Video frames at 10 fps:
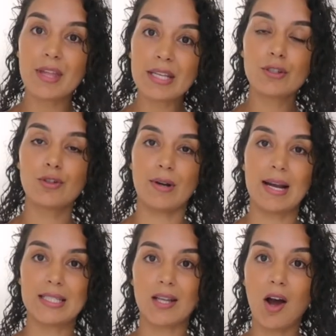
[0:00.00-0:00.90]
this
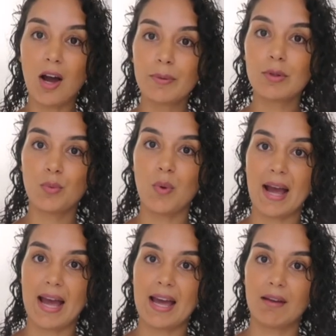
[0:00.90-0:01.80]
dress I would
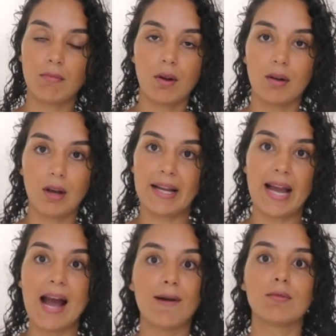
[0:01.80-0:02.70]
wear like
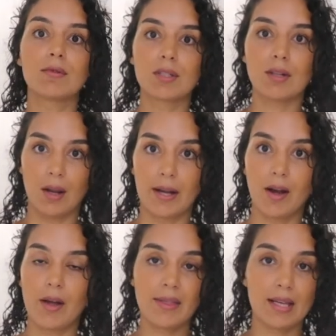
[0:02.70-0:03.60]
out. Like
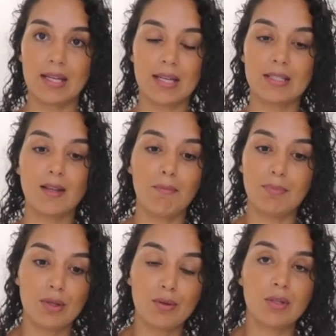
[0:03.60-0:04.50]
I think it is
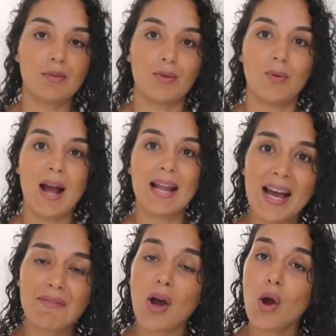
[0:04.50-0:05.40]
beautiful. And I
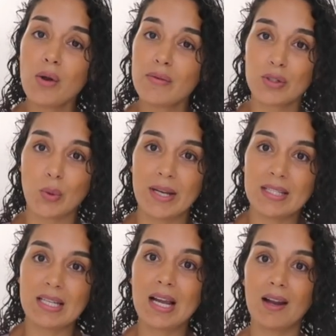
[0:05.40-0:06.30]
have over
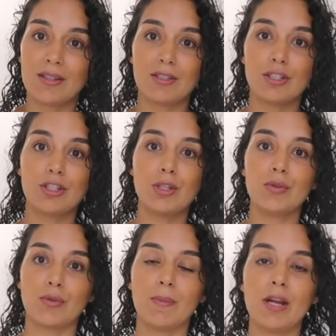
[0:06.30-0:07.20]
20 colours to choose
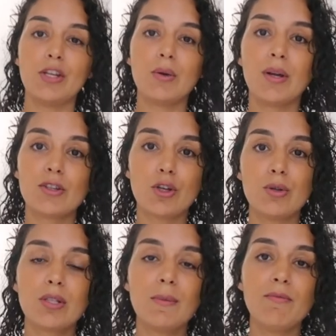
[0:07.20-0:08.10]
from and you can
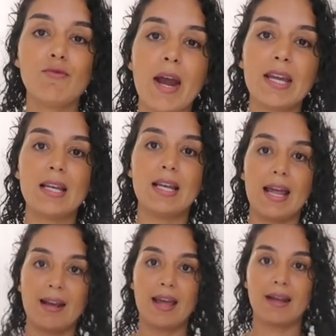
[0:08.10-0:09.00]
choose them in
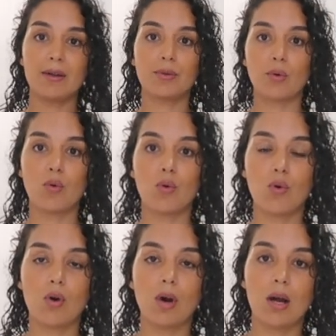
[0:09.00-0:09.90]
regular length
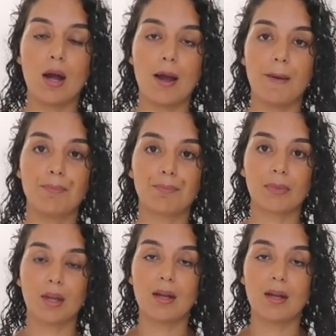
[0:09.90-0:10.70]
or um,